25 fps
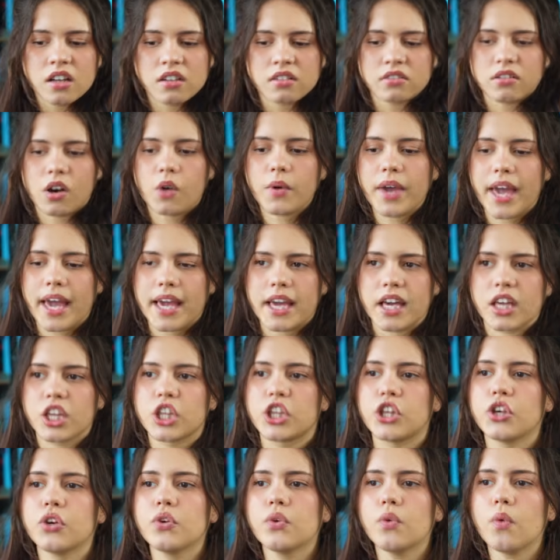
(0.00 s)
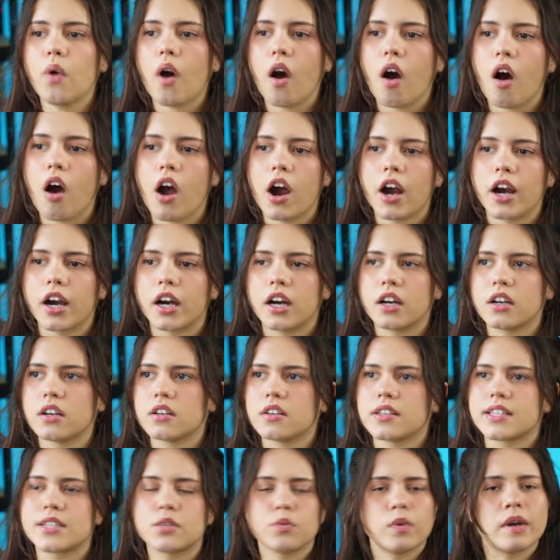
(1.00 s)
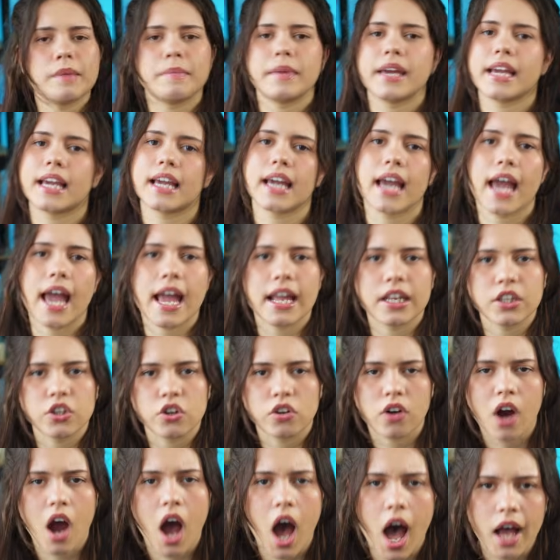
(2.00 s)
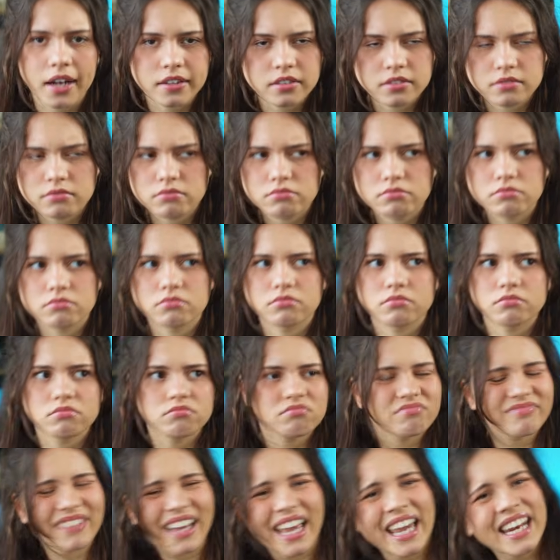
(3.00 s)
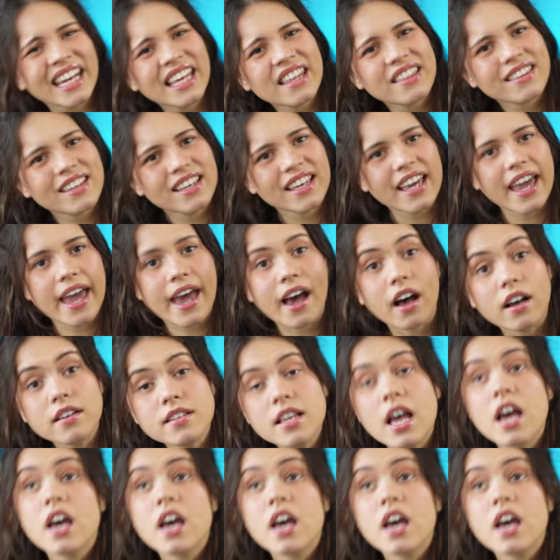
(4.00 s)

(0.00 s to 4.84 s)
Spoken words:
Okay, you are swimming and you're hot. Anything else?